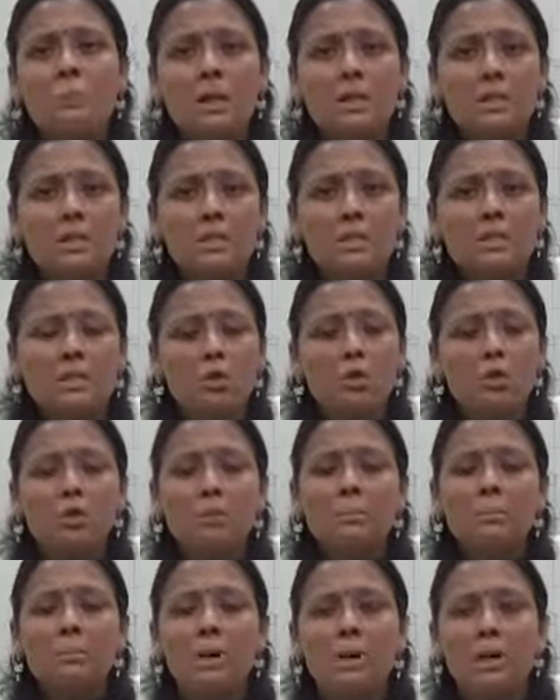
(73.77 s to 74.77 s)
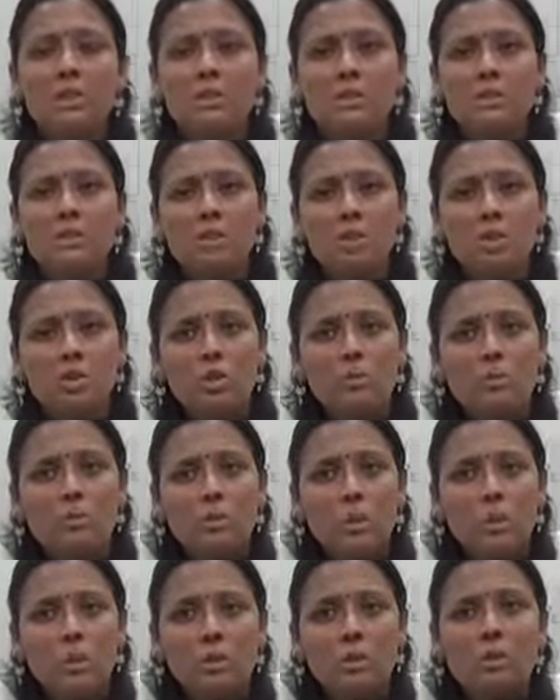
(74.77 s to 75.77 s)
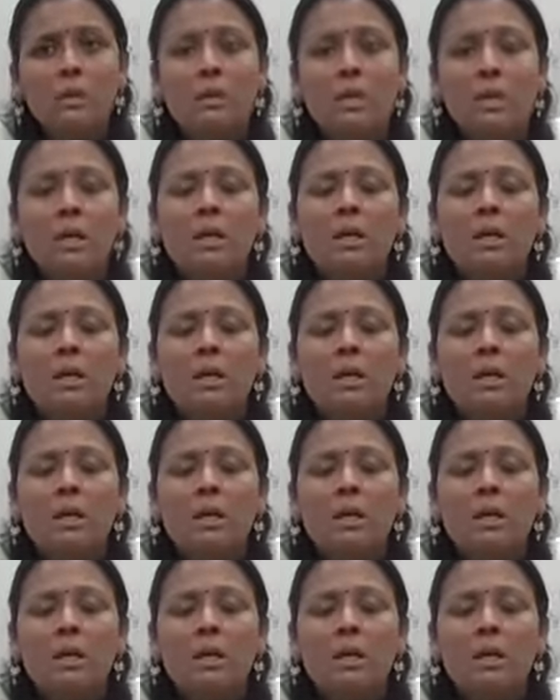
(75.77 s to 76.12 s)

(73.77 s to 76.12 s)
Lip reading: that is called the price leadership model